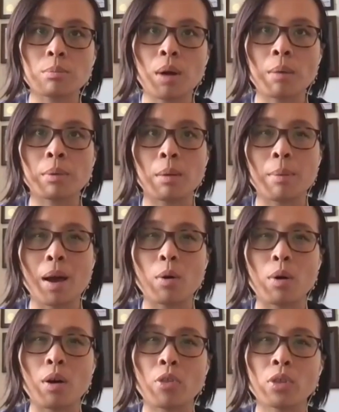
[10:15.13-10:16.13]
probably
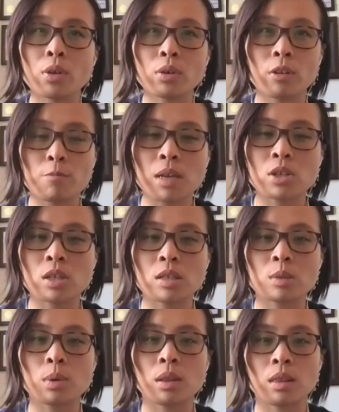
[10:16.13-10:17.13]
about a third of
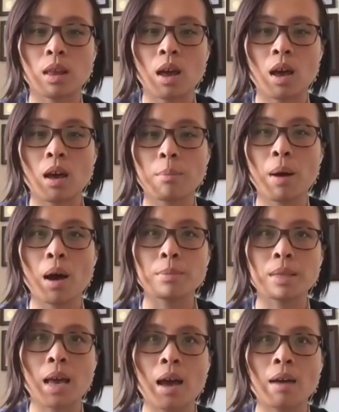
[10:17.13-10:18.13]
patients with
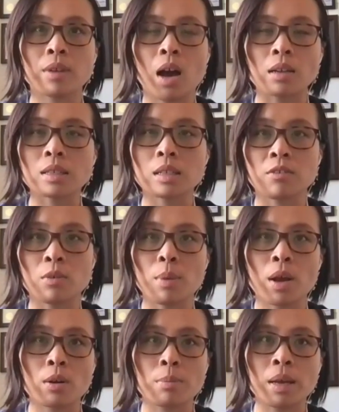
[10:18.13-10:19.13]
POMS have cognitive
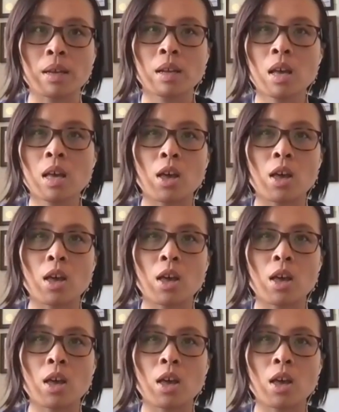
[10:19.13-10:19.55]
impairment,